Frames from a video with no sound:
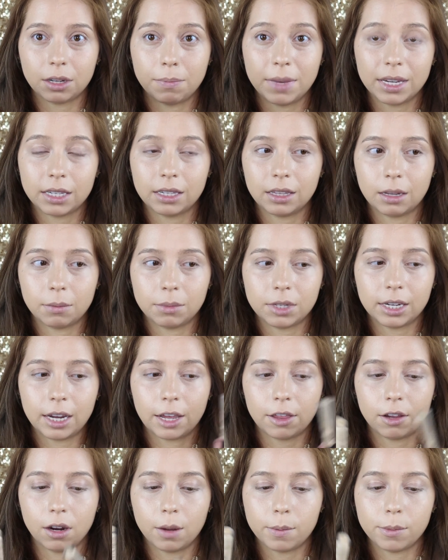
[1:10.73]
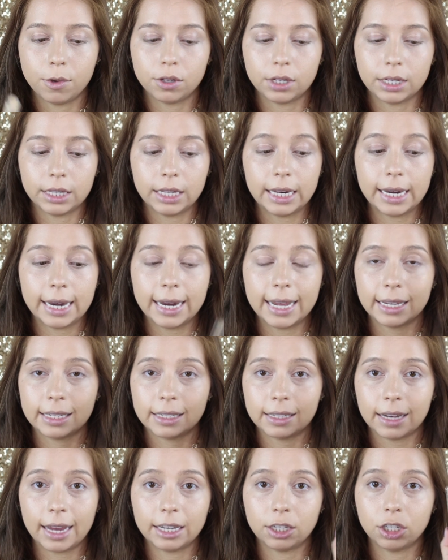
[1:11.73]
I'm mixing them together. I'm using the
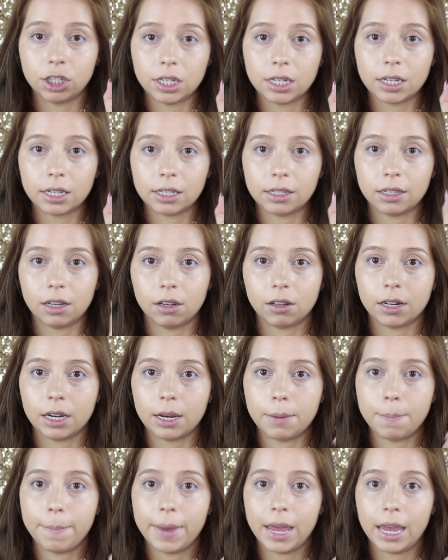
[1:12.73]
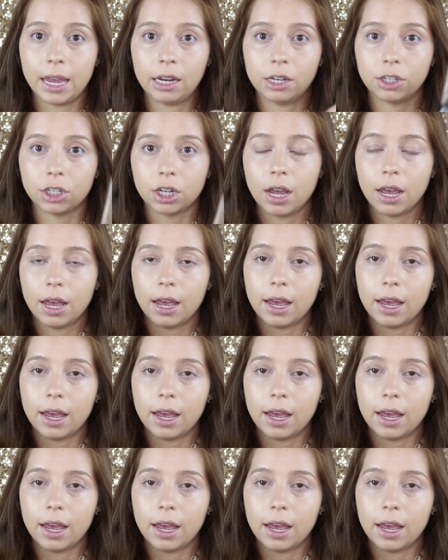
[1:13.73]
NYX HD Concealer in beige